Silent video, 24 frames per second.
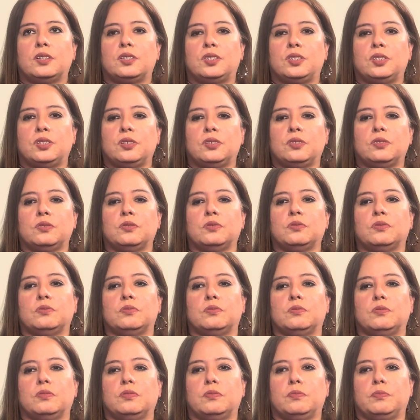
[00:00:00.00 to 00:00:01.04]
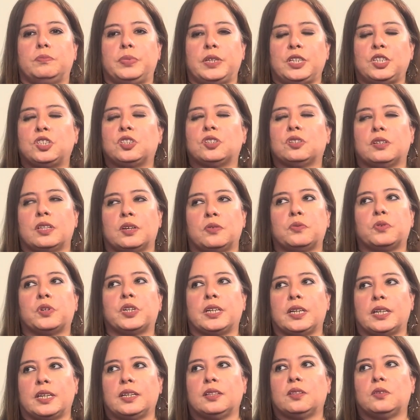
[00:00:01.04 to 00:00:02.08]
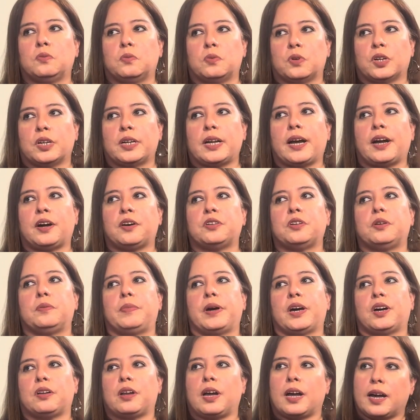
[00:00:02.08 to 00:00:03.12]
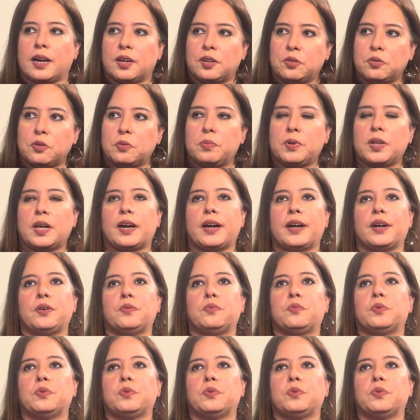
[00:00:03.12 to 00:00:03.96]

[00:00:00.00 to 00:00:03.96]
to be sure that we're getting the word out about how to apply,